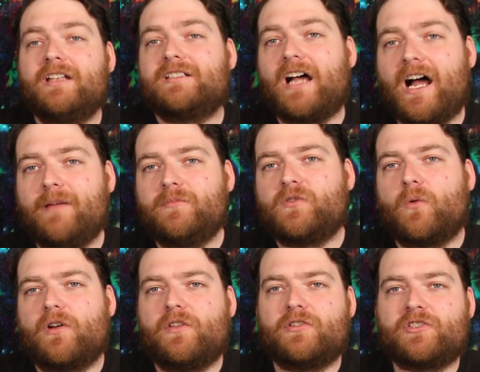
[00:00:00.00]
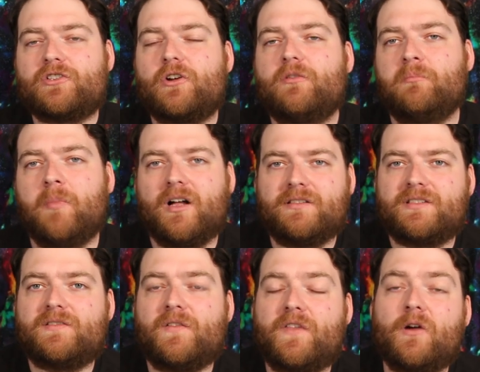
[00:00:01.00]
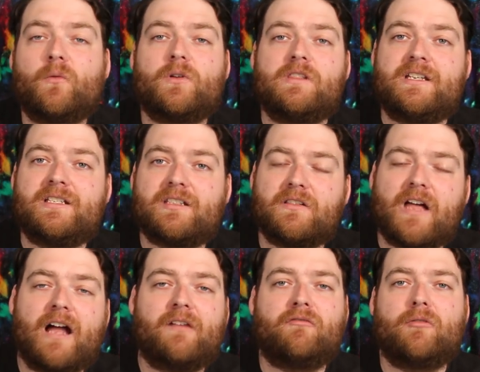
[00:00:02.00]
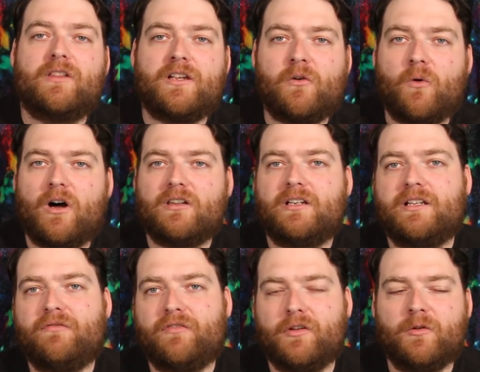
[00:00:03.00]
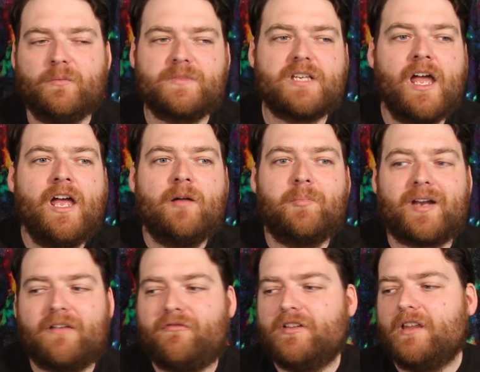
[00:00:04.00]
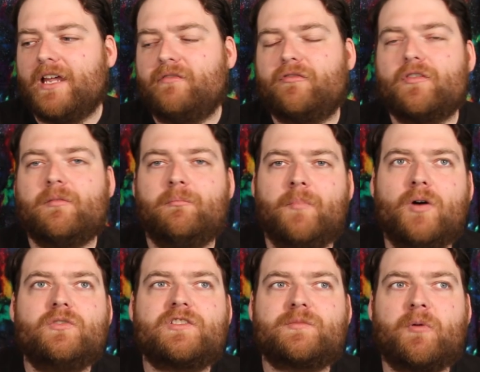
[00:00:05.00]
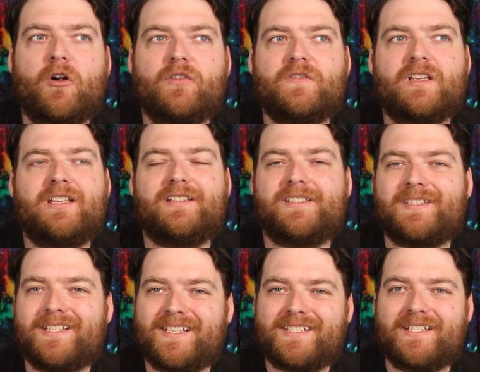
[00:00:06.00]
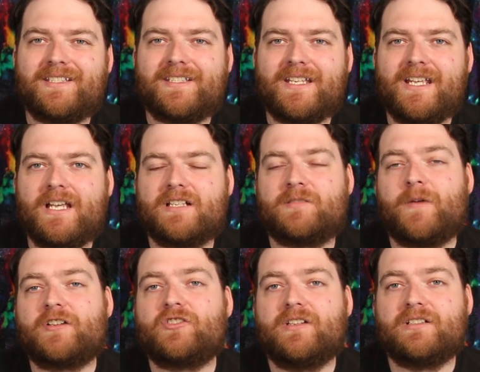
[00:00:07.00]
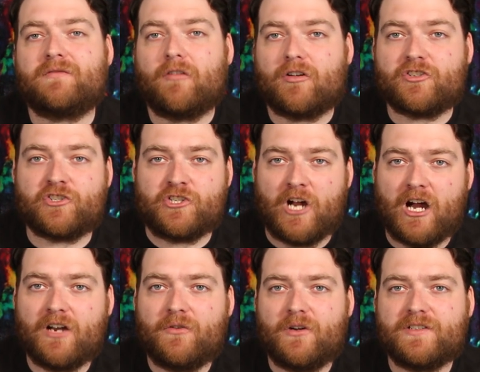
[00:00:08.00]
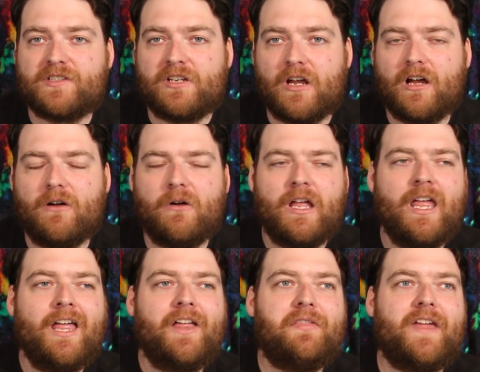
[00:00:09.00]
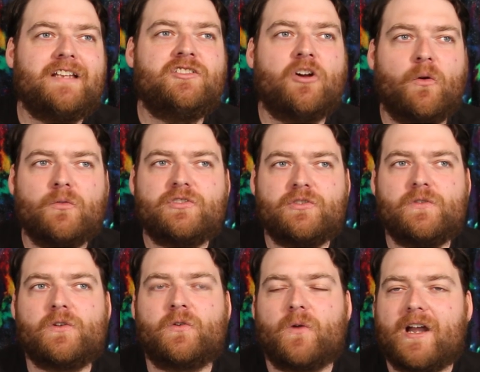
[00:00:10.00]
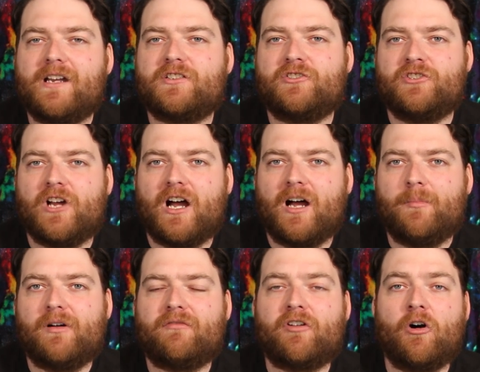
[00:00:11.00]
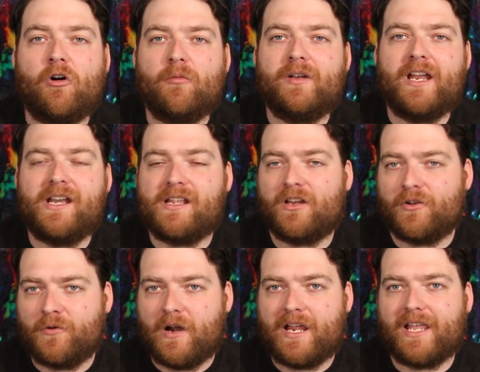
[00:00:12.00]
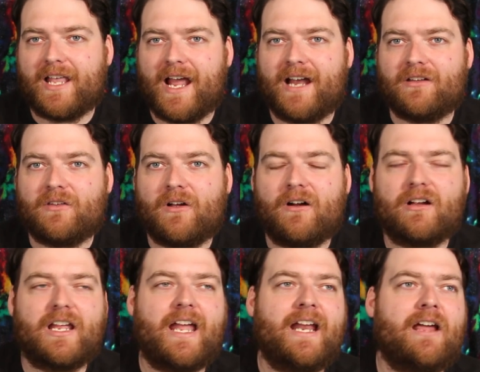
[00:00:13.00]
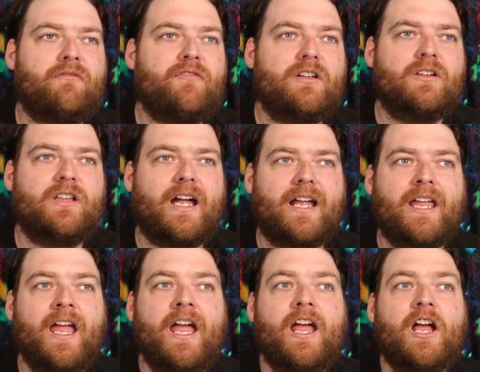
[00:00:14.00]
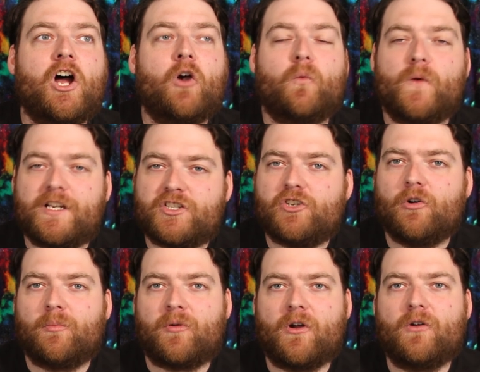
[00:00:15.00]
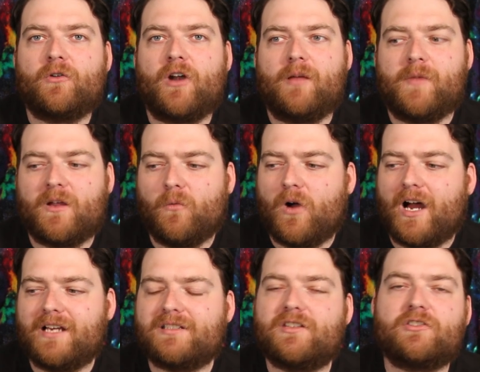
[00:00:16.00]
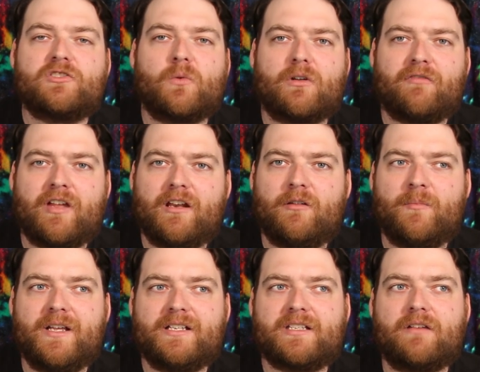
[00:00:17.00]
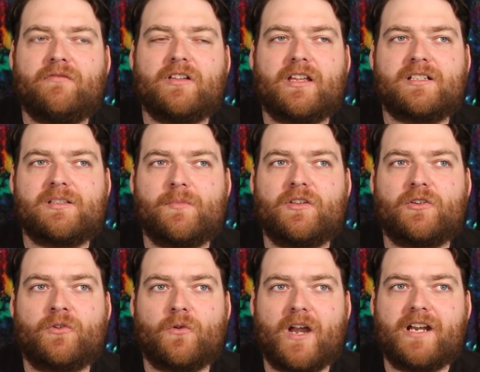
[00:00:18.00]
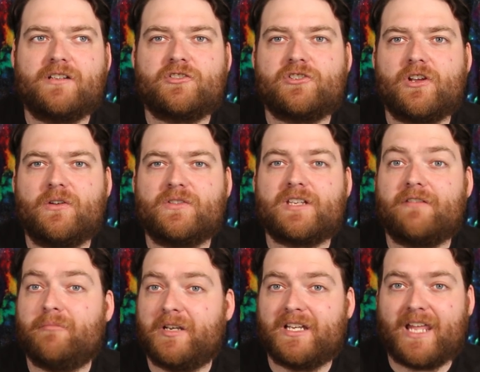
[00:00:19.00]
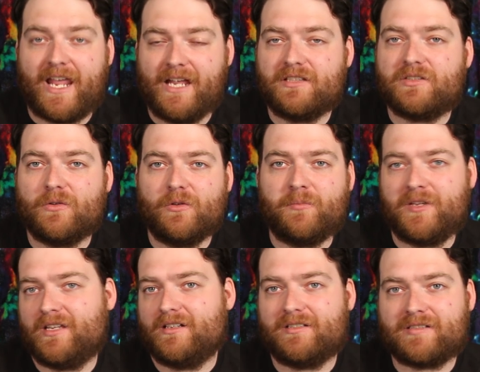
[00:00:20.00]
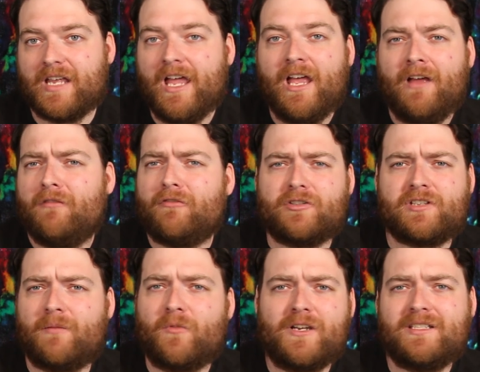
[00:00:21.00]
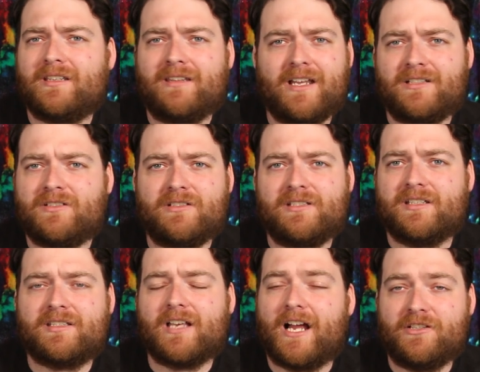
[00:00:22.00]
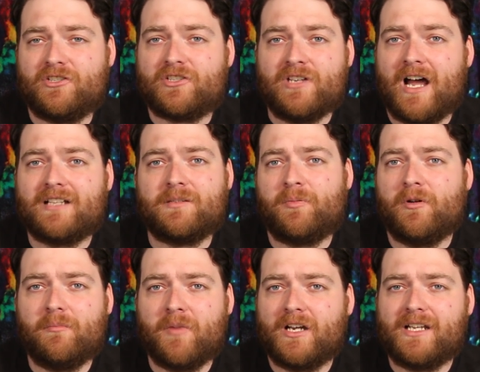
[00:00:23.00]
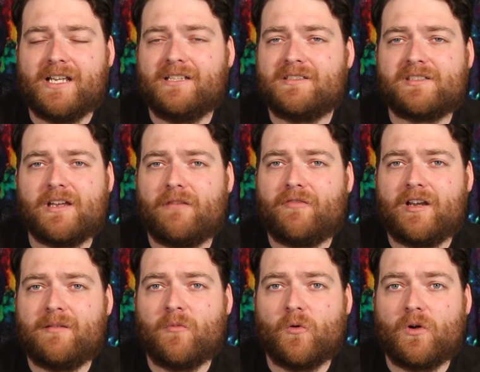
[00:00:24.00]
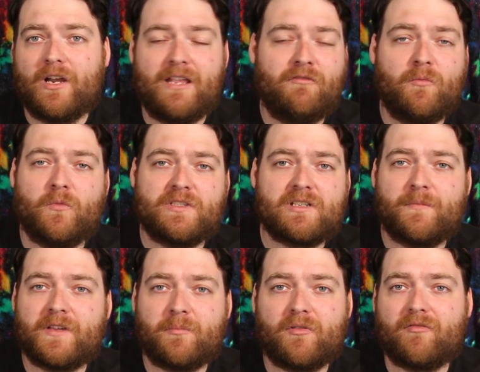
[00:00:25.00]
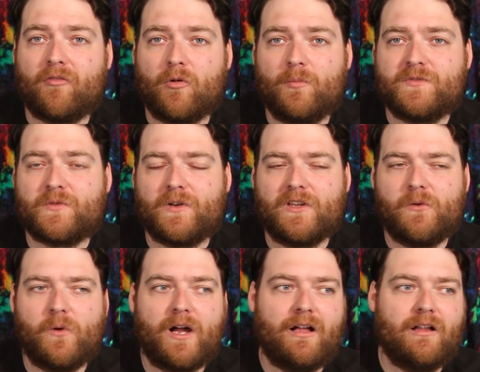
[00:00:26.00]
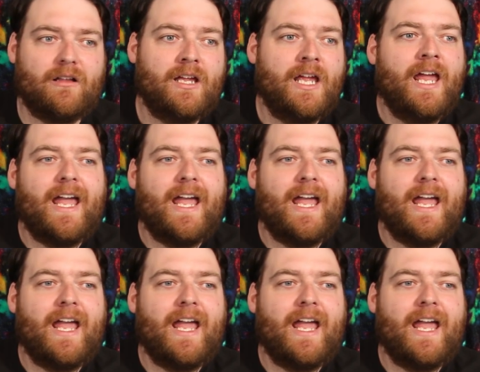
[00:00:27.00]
times where there's certain months that they'll release a lot of really quality films, but I feel like for the most part, the consistency, especially as far as genres go, they don't do the greatest job of culminating a great catalog. And I feel like original programming wise, they're sort of hit or miss. I feel like some of their greatest shows have been canceled because for some reason they decide just not to put money in stuff anymore, even when something performs really well.